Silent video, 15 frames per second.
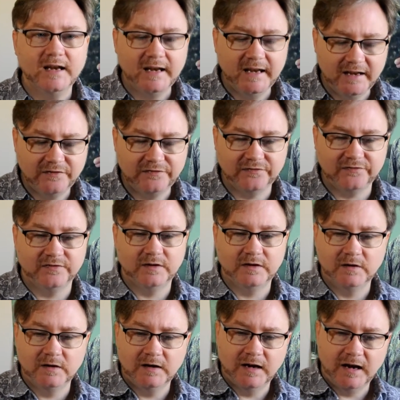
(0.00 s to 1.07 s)
If
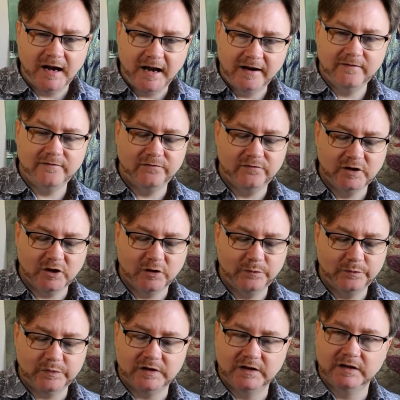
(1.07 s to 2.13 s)
every
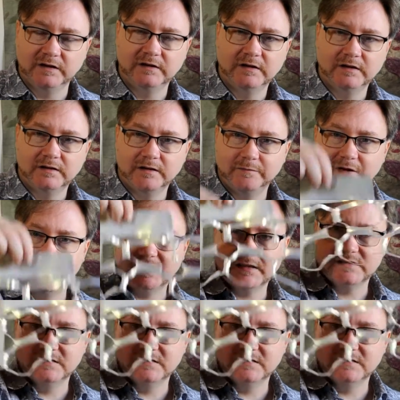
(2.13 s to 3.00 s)
company that makes